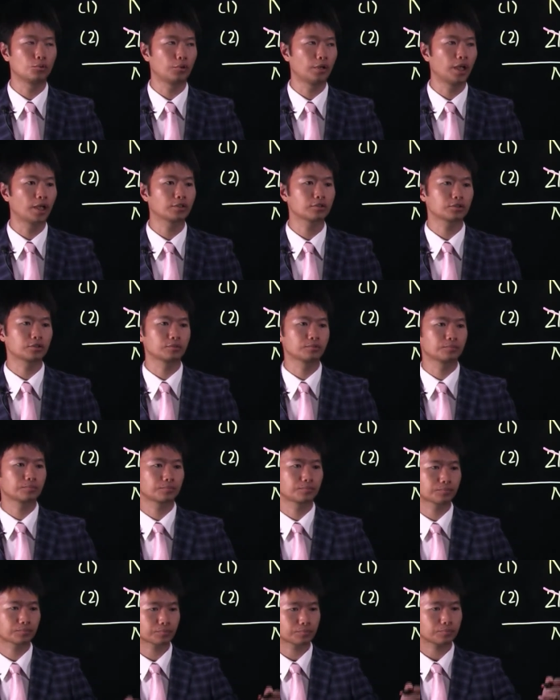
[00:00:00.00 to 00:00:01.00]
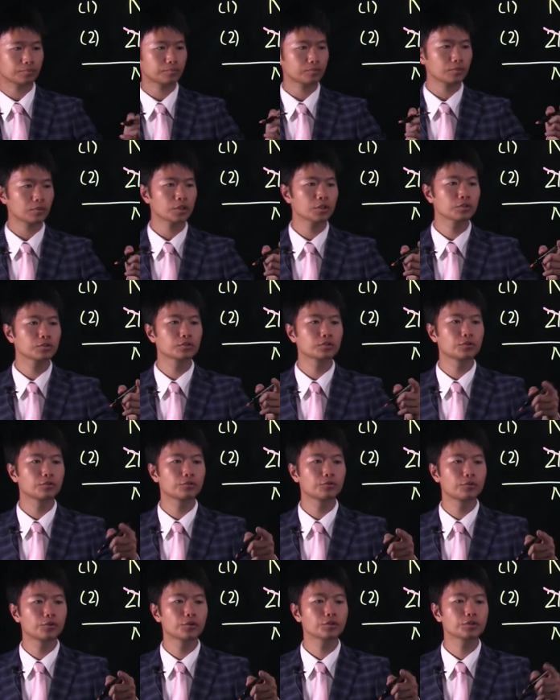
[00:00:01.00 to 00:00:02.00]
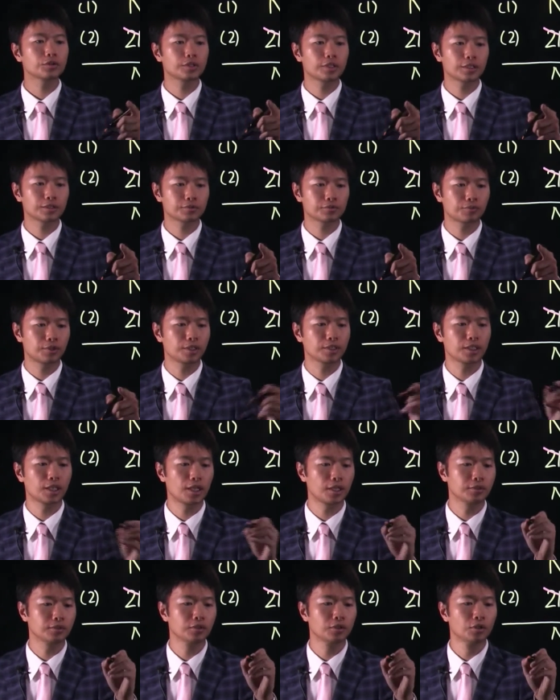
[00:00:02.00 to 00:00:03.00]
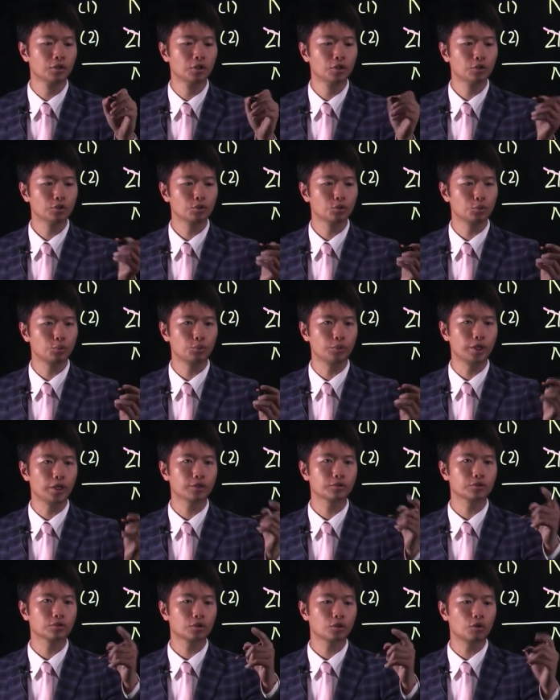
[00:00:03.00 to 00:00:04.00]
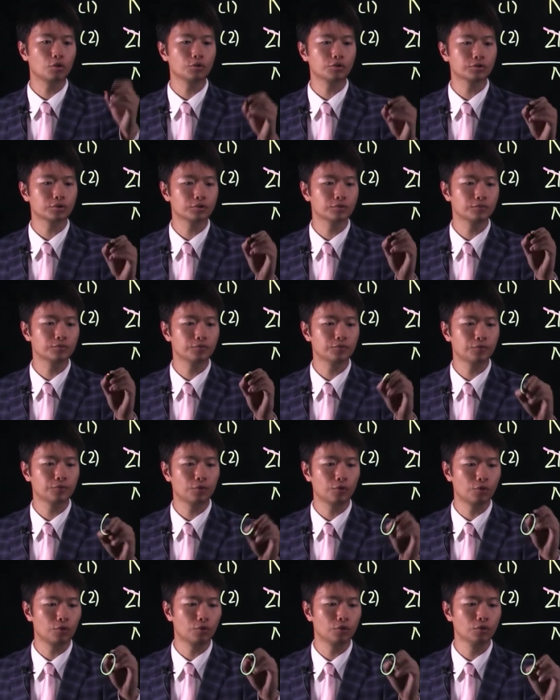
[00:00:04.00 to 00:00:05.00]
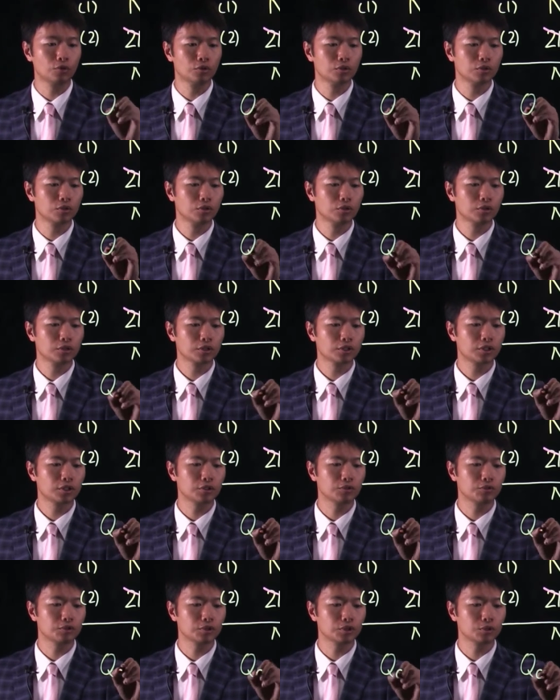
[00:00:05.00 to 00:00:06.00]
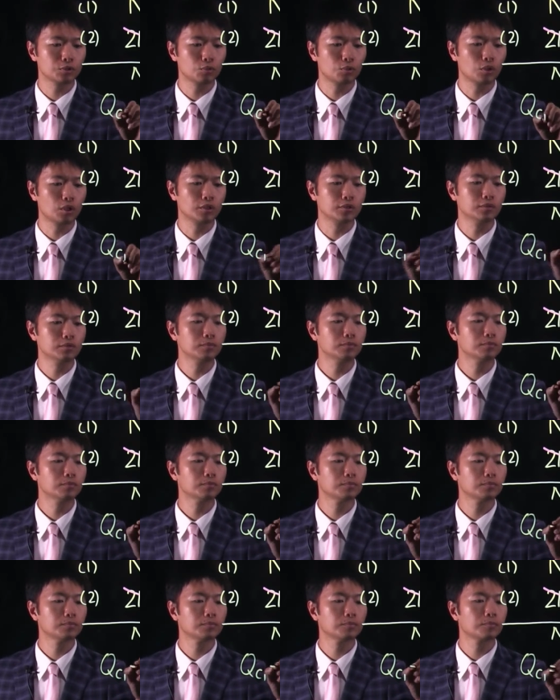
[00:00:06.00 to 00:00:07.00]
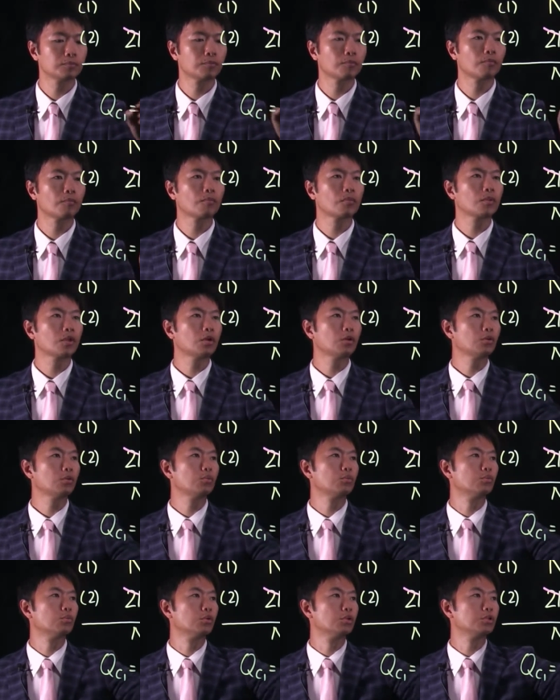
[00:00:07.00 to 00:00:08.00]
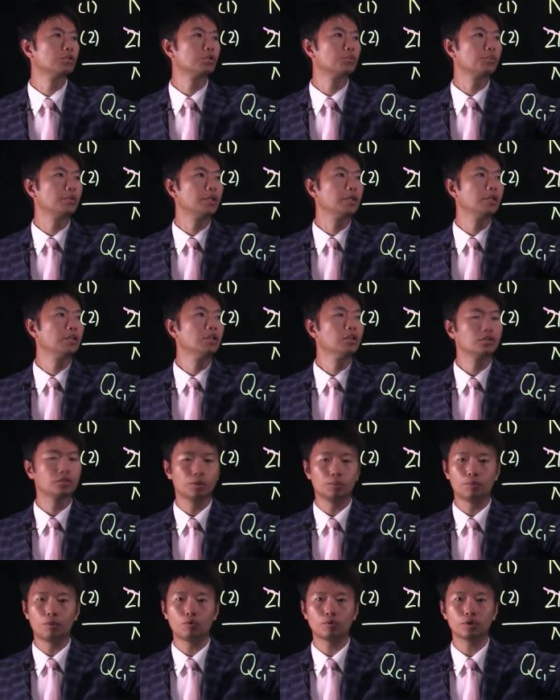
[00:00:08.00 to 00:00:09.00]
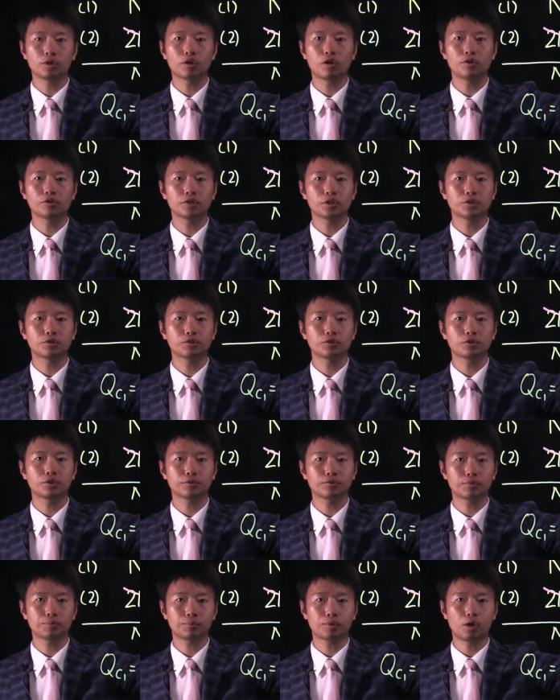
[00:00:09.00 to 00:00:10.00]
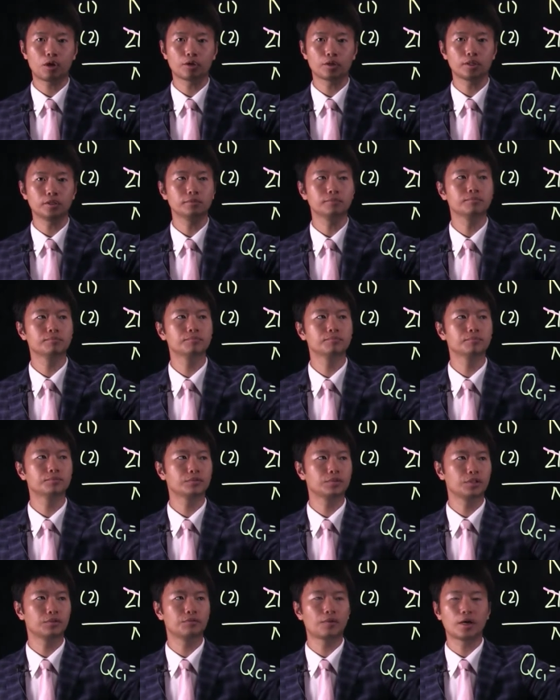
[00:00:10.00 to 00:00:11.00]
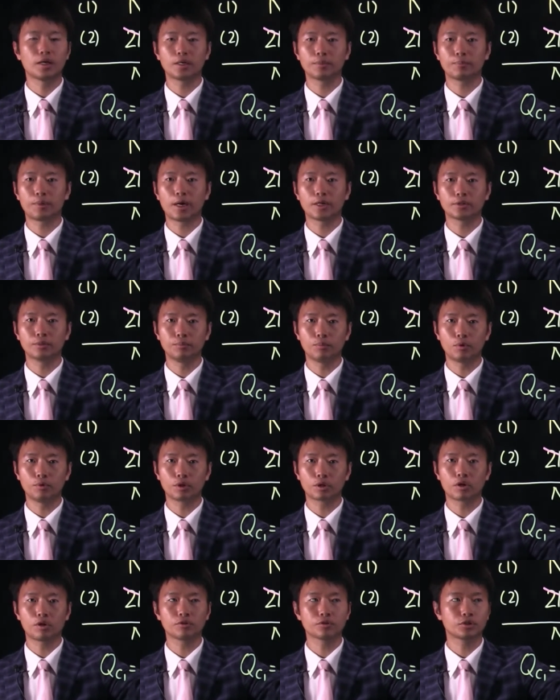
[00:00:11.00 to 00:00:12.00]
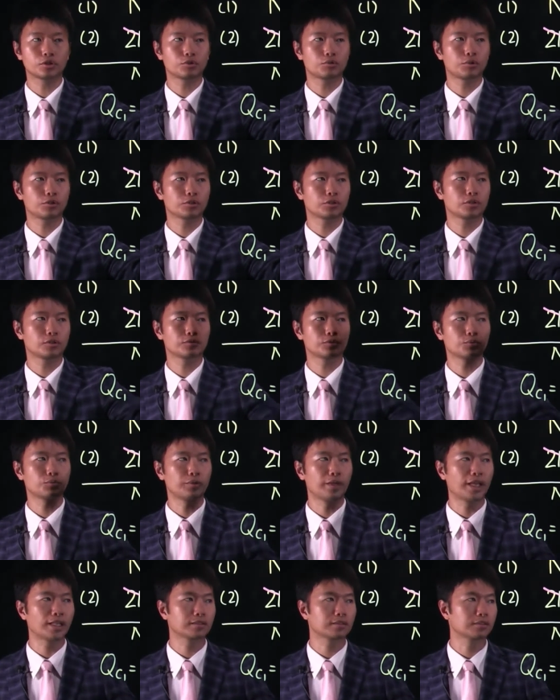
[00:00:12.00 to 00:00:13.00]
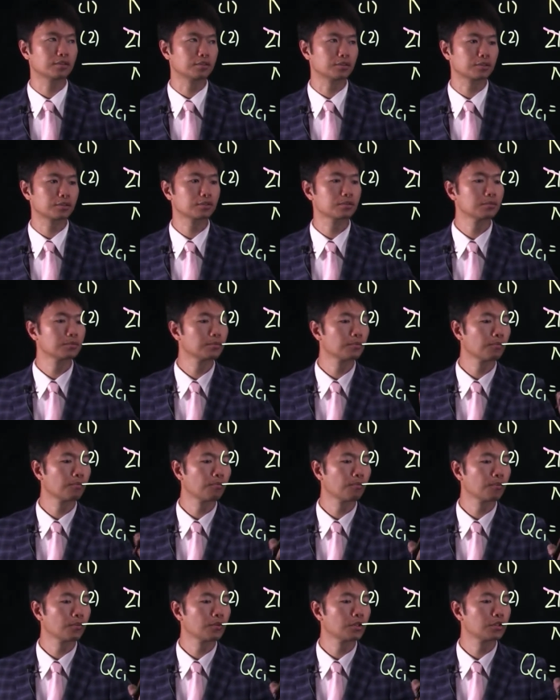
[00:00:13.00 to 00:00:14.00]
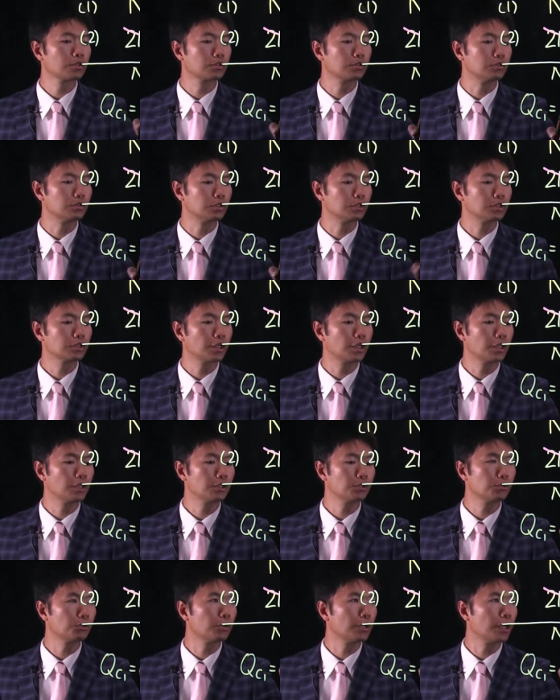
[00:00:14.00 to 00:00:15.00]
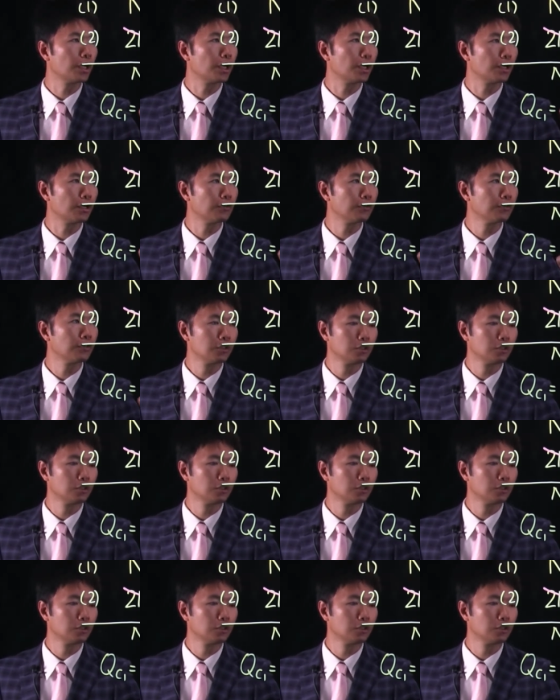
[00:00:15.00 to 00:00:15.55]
reaction. So first, let's write down the reaction quotient for QC1, which will be the molar concentration of the product divided by the molar concentration of the reactant. So in this case, we have